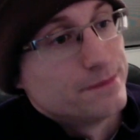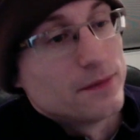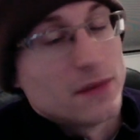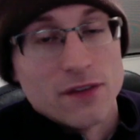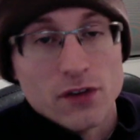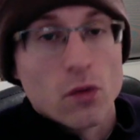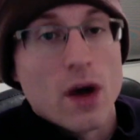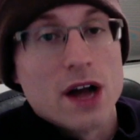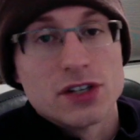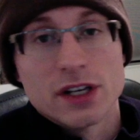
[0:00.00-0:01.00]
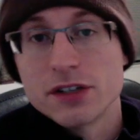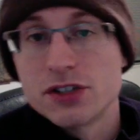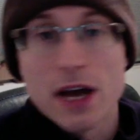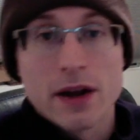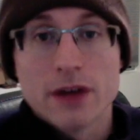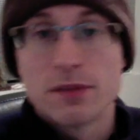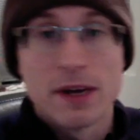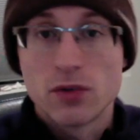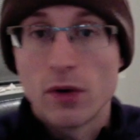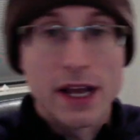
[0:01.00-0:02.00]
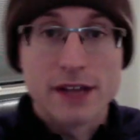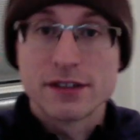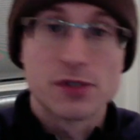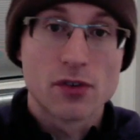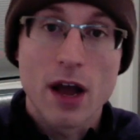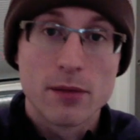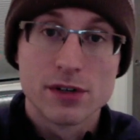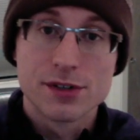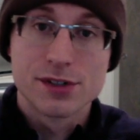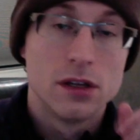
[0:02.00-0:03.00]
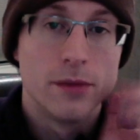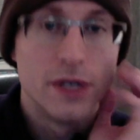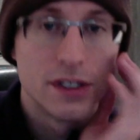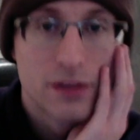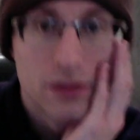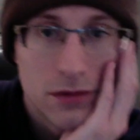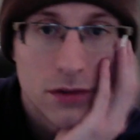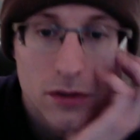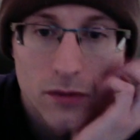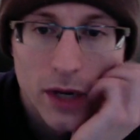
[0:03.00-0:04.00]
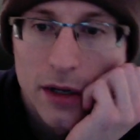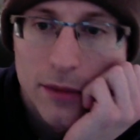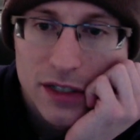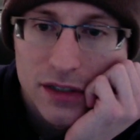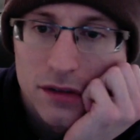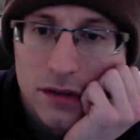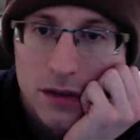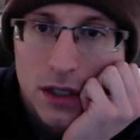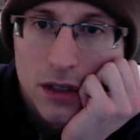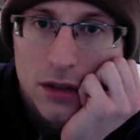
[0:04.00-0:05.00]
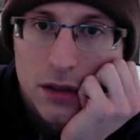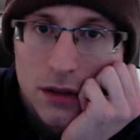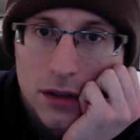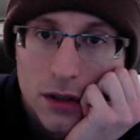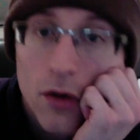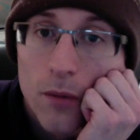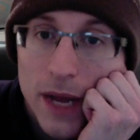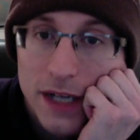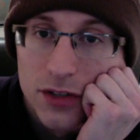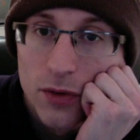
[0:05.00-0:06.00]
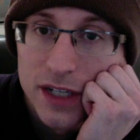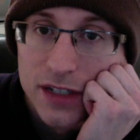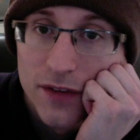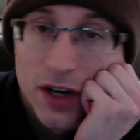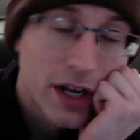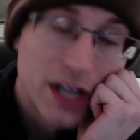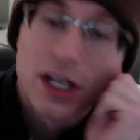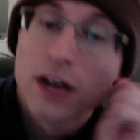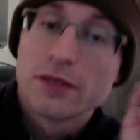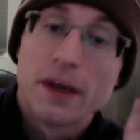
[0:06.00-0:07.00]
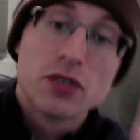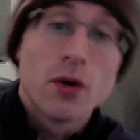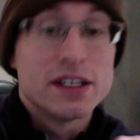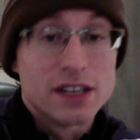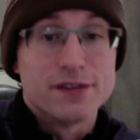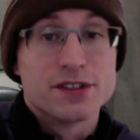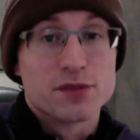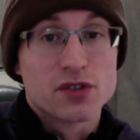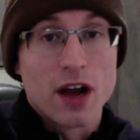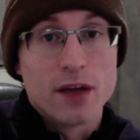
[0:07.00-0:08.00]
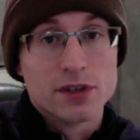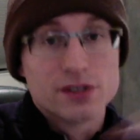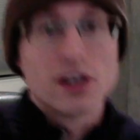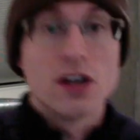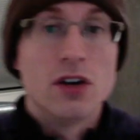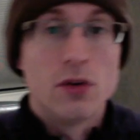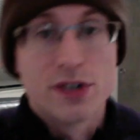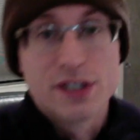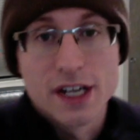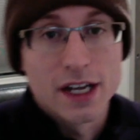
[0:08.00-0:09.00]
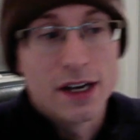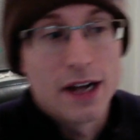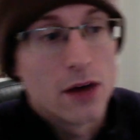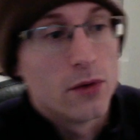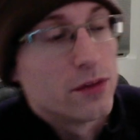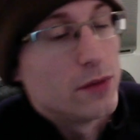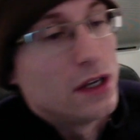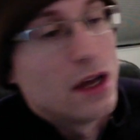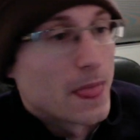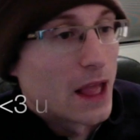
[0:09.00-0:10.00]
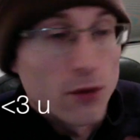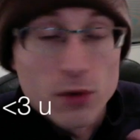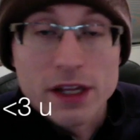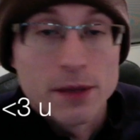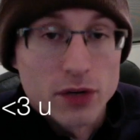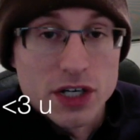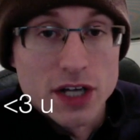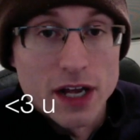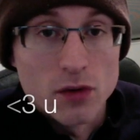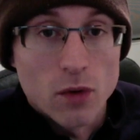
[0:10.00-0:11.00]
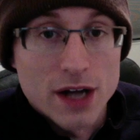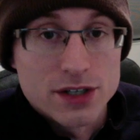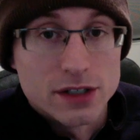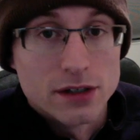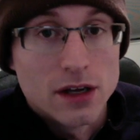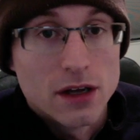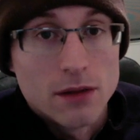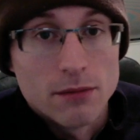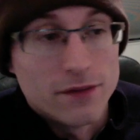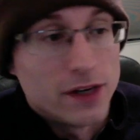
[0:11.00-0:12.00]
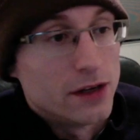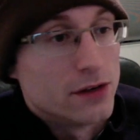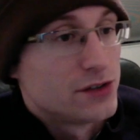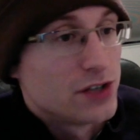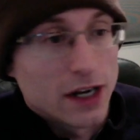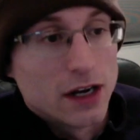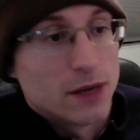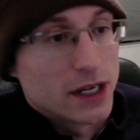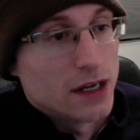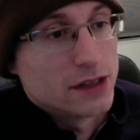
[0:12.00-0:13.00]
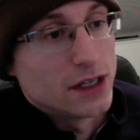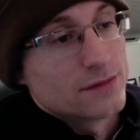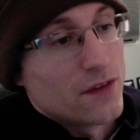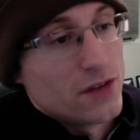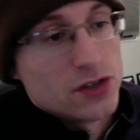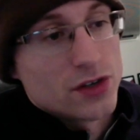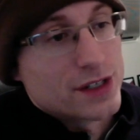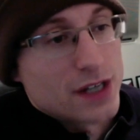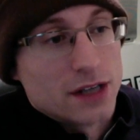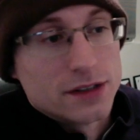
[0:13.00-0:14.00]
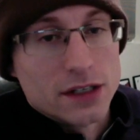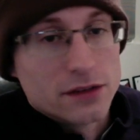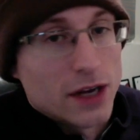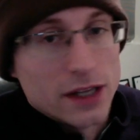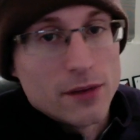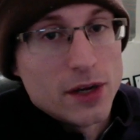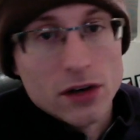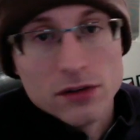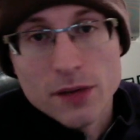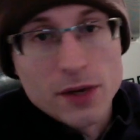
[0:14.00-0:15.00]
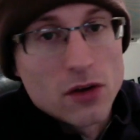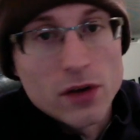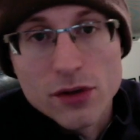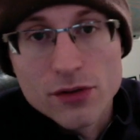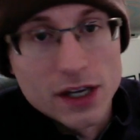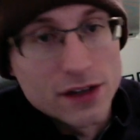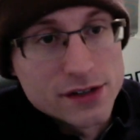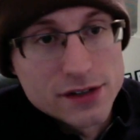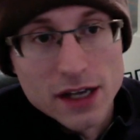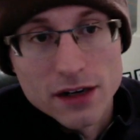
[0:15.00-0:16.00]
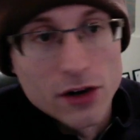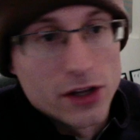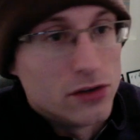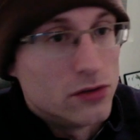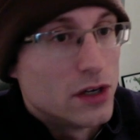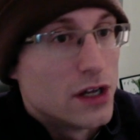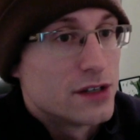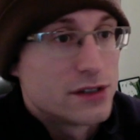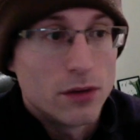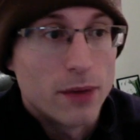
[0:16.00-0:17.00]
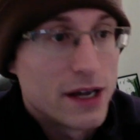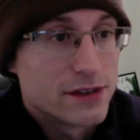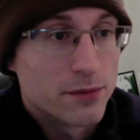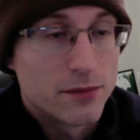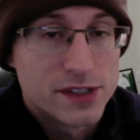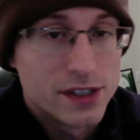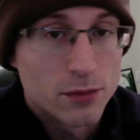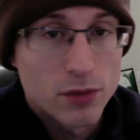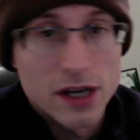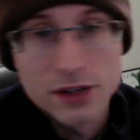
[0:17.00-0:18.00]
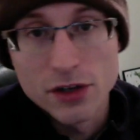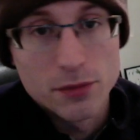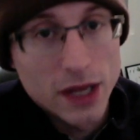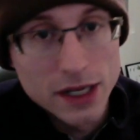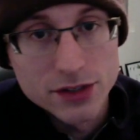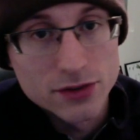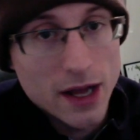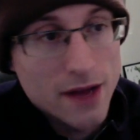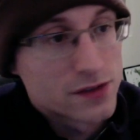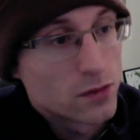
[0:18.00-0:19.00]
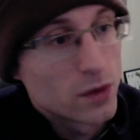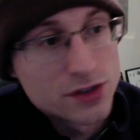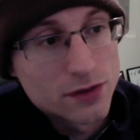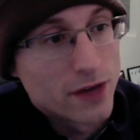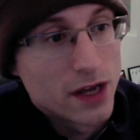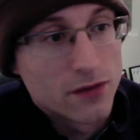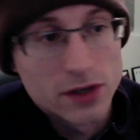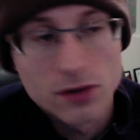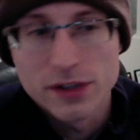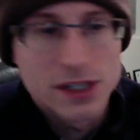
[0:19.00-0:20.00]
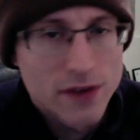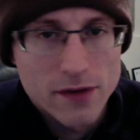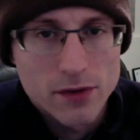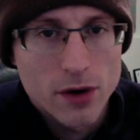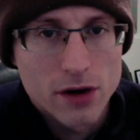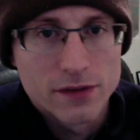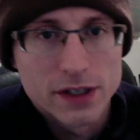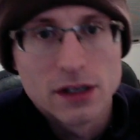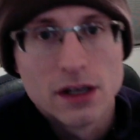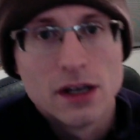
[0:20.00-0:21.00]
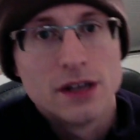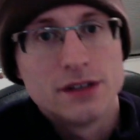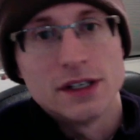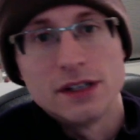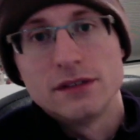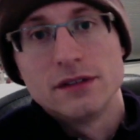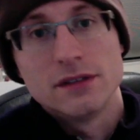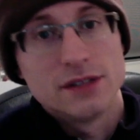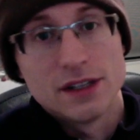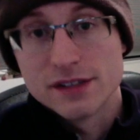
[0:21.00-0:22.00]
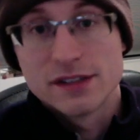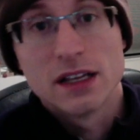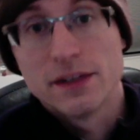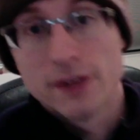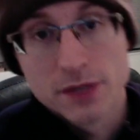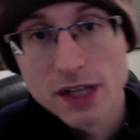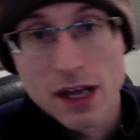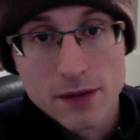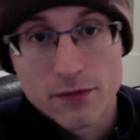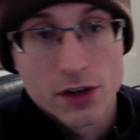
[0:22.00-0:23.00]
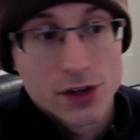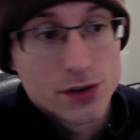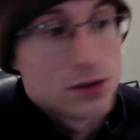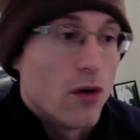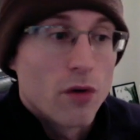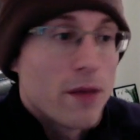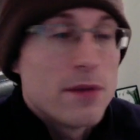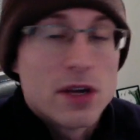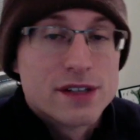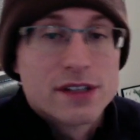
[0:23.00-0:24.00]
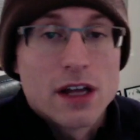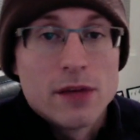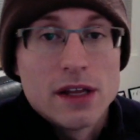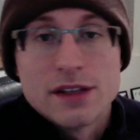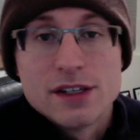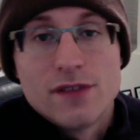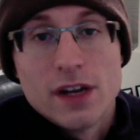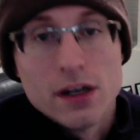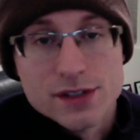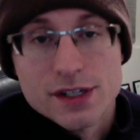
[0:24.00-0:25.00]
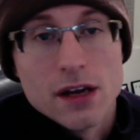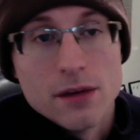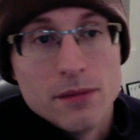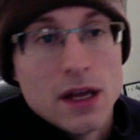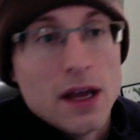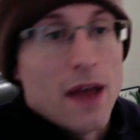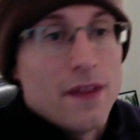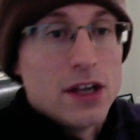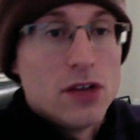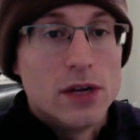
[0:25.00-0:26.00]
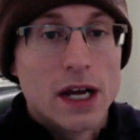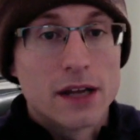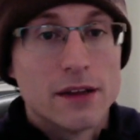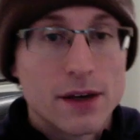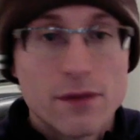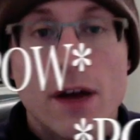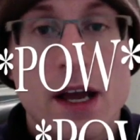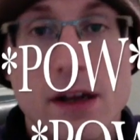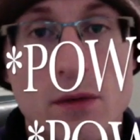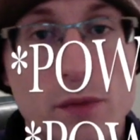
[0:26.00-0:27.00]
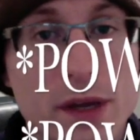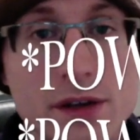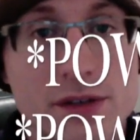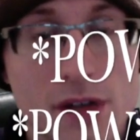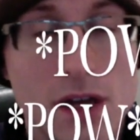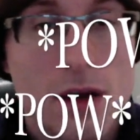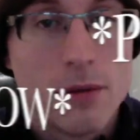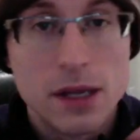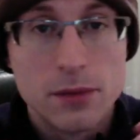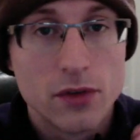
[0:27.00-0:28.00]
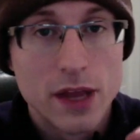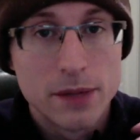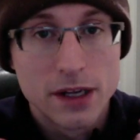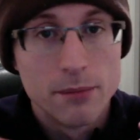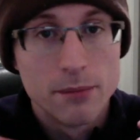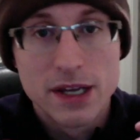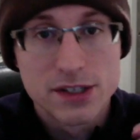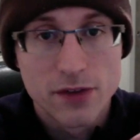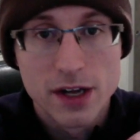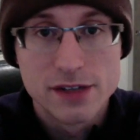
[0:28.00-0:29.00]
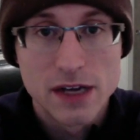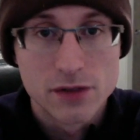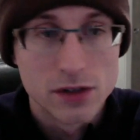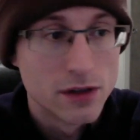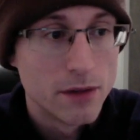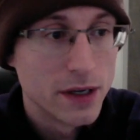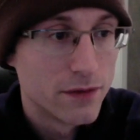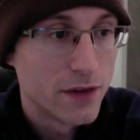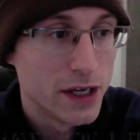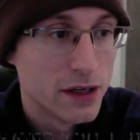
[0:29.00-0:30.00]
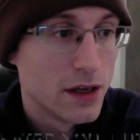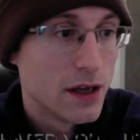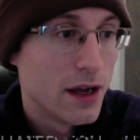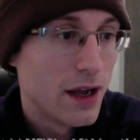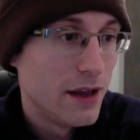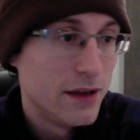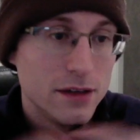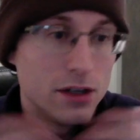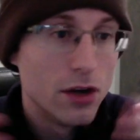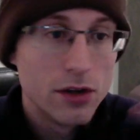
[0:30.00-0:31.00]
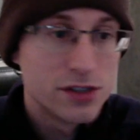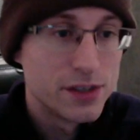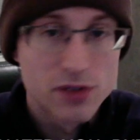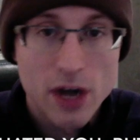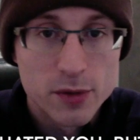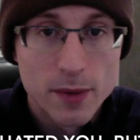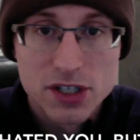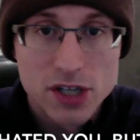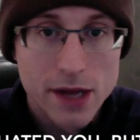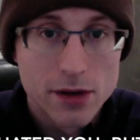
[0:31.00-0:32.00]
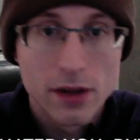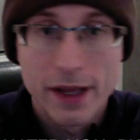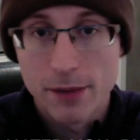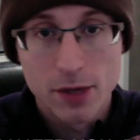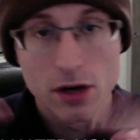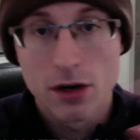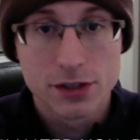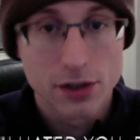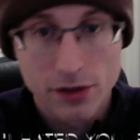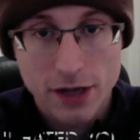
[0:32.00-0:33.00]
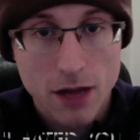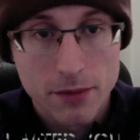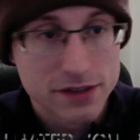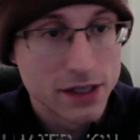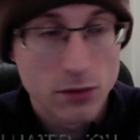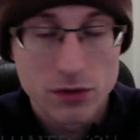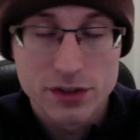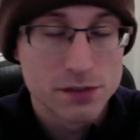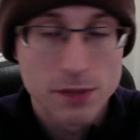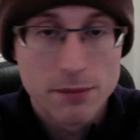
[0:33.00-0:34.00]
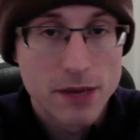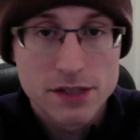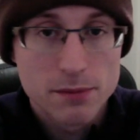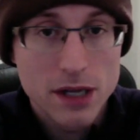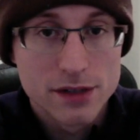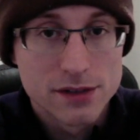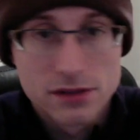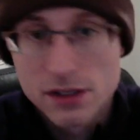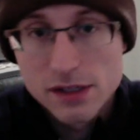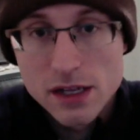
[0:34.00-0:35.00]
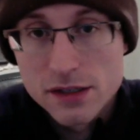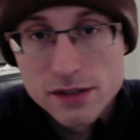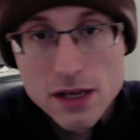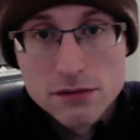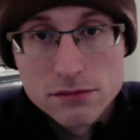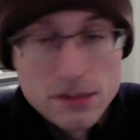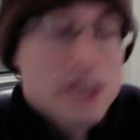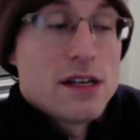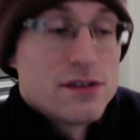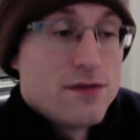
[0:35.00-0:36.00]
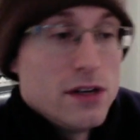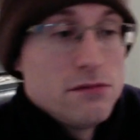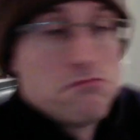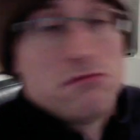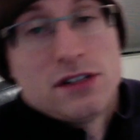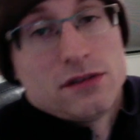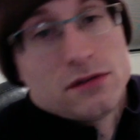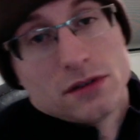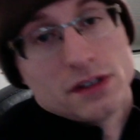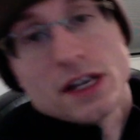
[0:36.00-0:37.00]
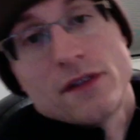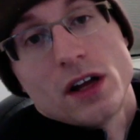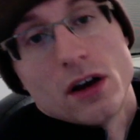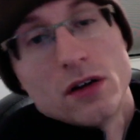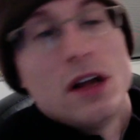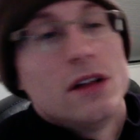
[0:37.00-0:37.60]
If you're watching, shout out to my 28 subscribers. Let me just, wait, nope, back to 27. Okay, shout out to my 27 subscribers who are sticking it out with me. I really appreciate you watching my videos, checking out my content. If you enjoy this content, great, let me know. Let me know what you think of the set. Are you still buying some sealed product? Are you playing in drafts? What's your favorite or least favorite part of it? Did the set live up to the hype for you? Or maybe you can just tell me that this video is dumb, and then you and I can like fight, and we'll be those people that become best friends after a big fight. And you subscribe to my channel, and I'm gonna heart all your comments, and we'll just be best buds. Doesn't that sounds fun? Let's give it a go.